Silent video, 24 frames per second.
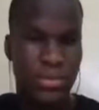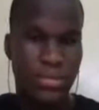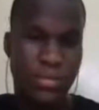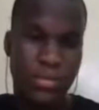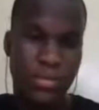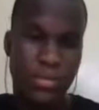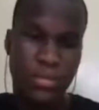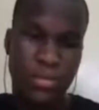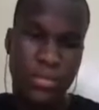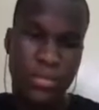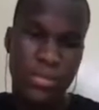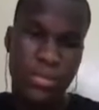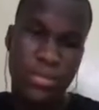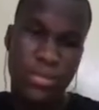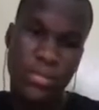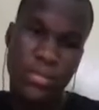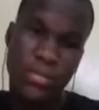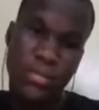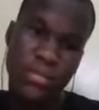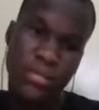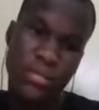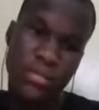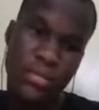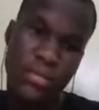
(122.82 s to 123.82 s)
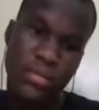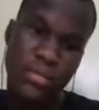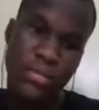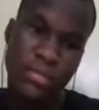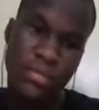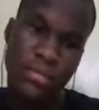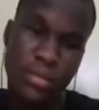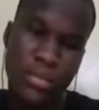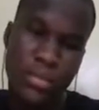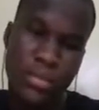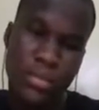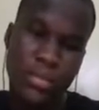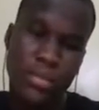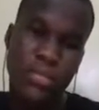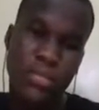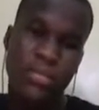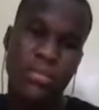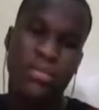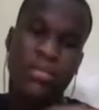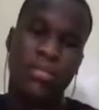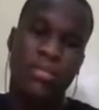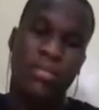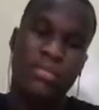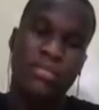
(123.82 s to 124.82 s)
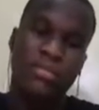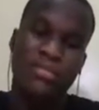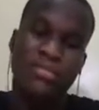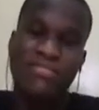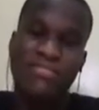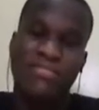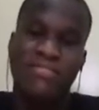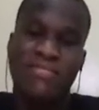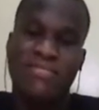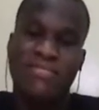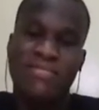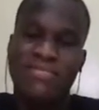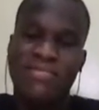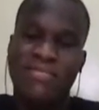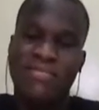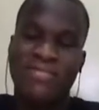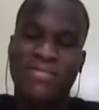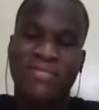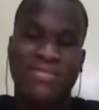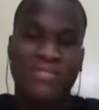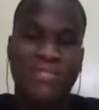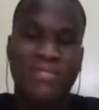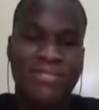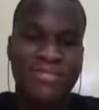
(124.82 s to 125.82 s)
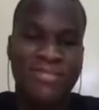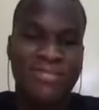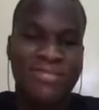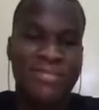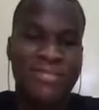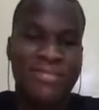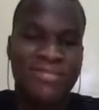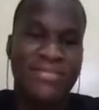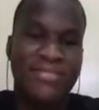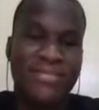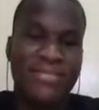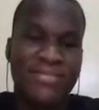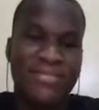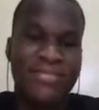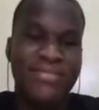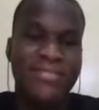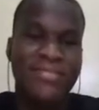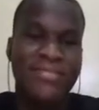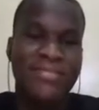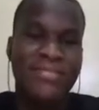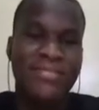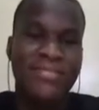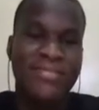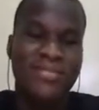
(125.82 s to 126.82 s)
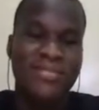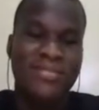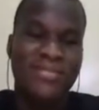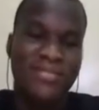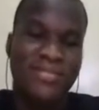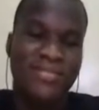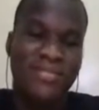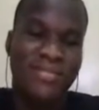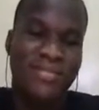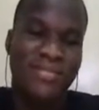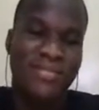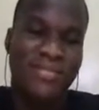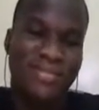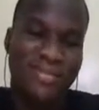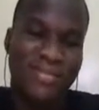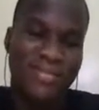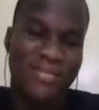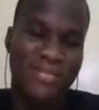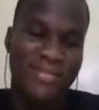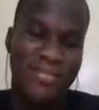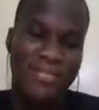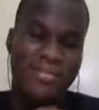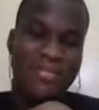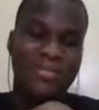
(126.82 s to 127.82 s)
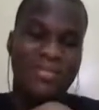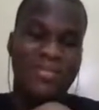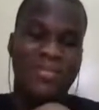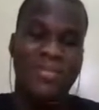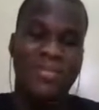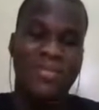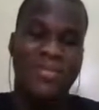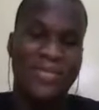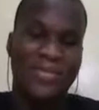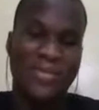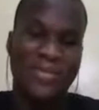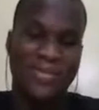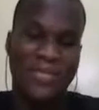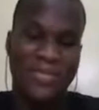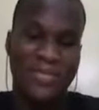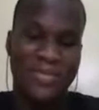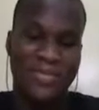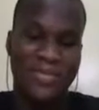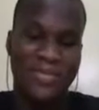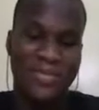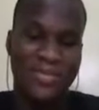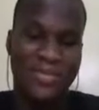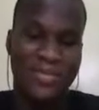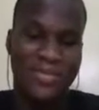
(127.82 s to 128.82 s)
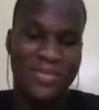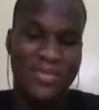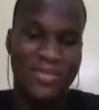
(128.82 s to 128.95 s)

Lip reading: (silent)